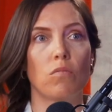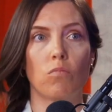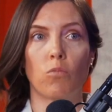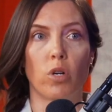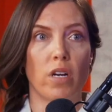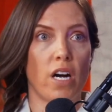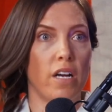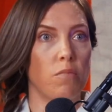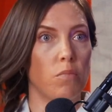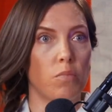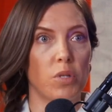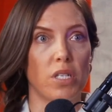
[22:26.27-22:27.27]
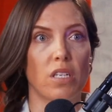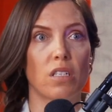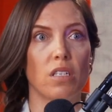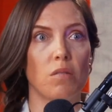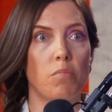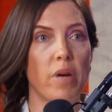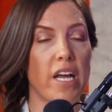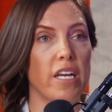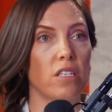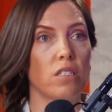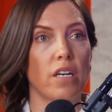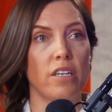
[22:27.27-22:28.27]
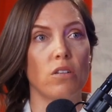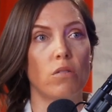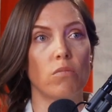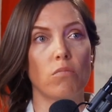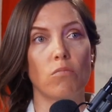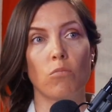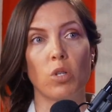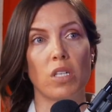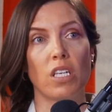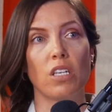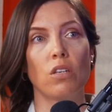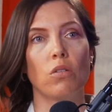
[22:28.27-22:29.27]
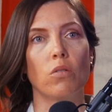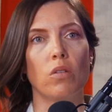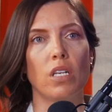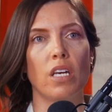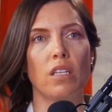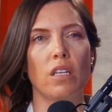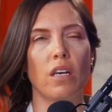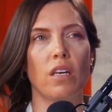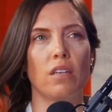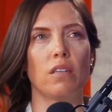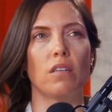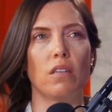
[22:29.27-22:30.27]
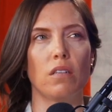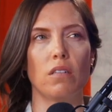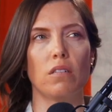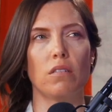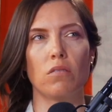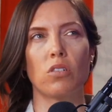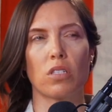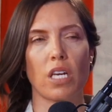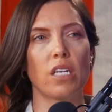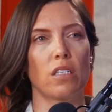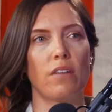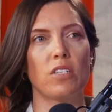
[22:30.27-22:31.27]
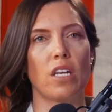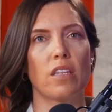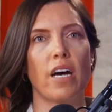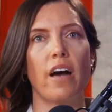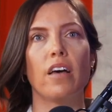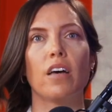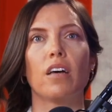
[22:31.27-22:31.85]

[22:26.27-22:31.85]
We're not politically based. I don't really, and just kind of left it at that.